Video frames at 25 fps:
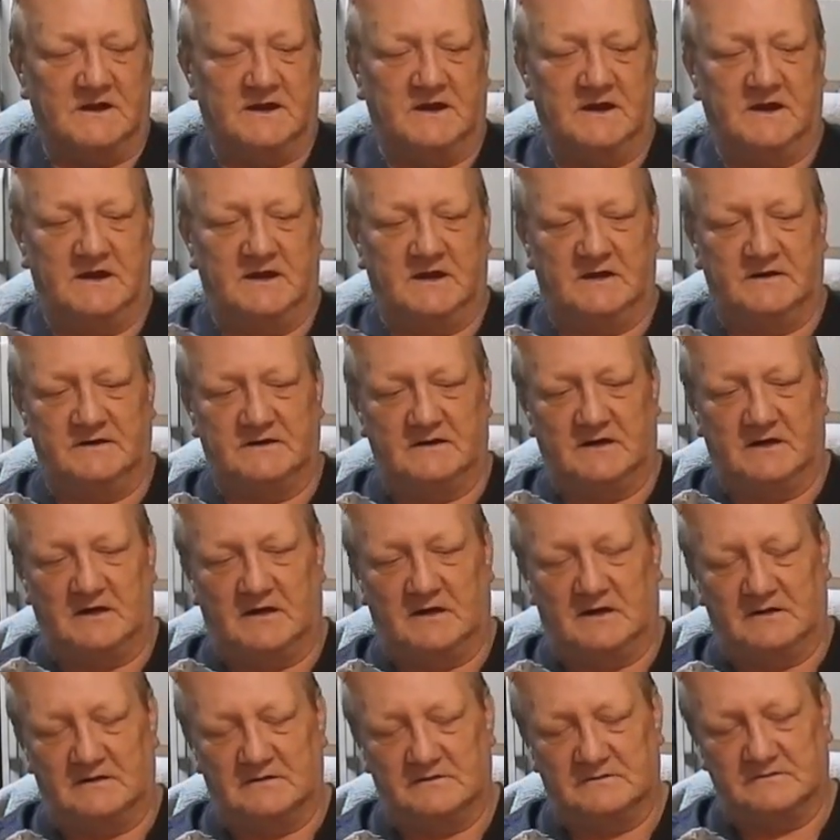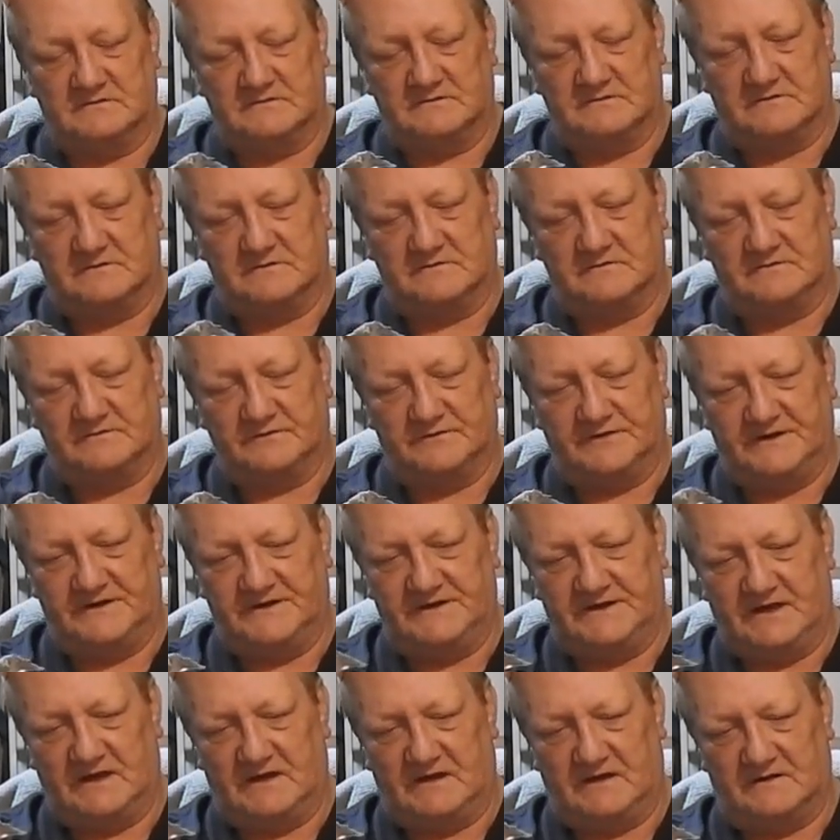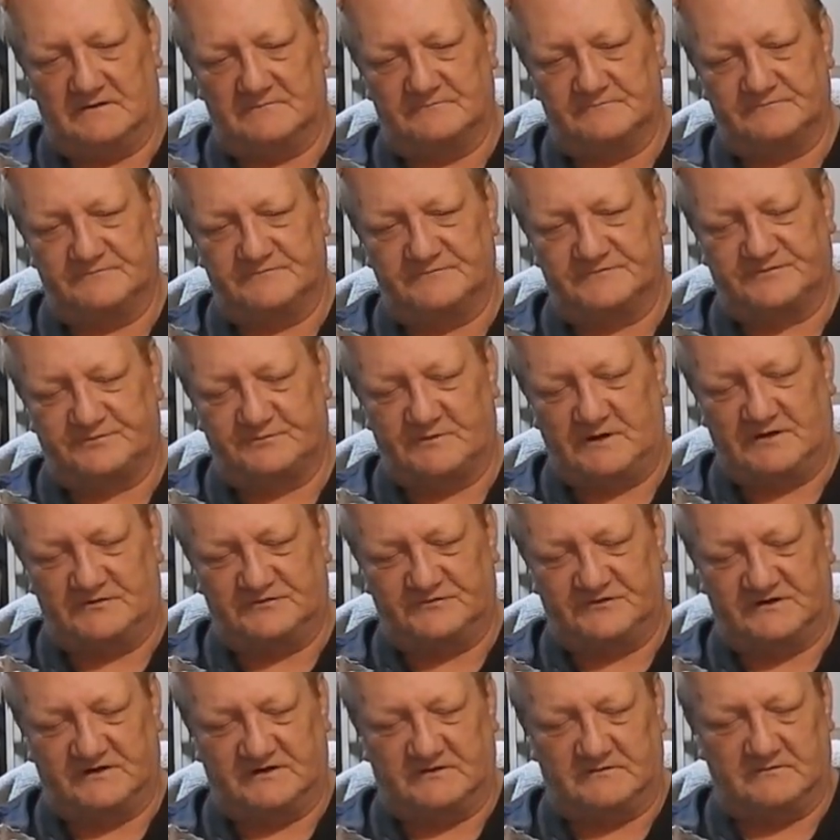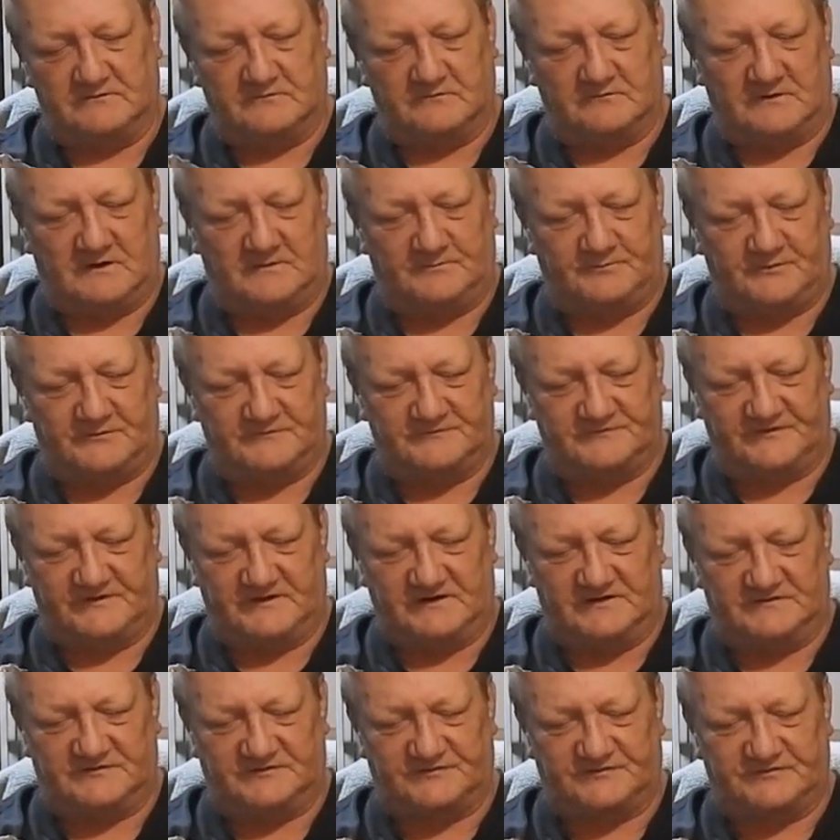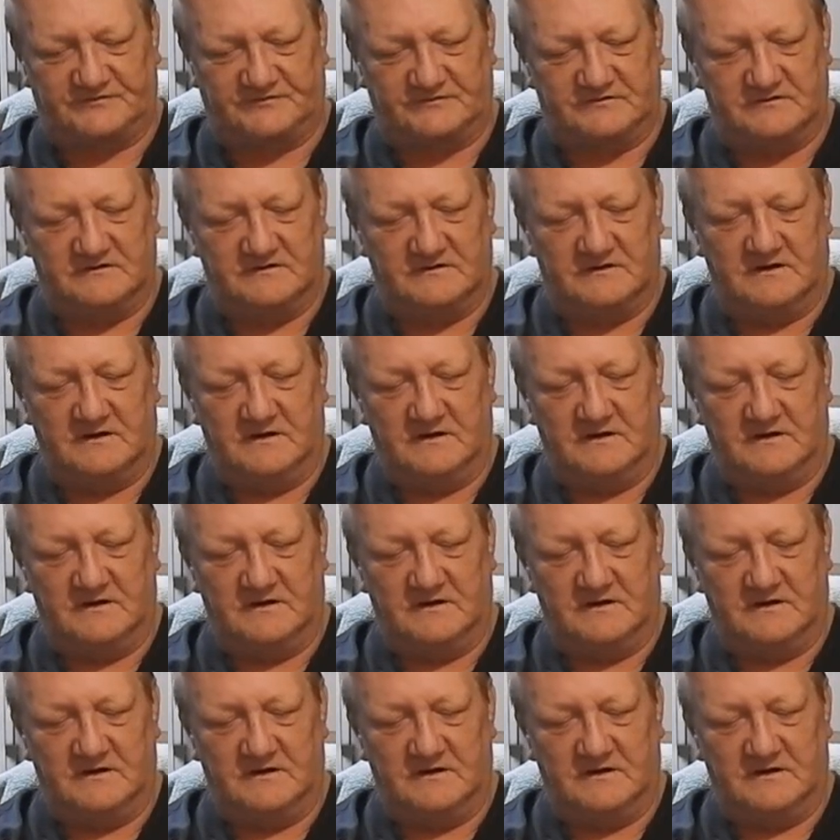and uh, the uh, smudging represents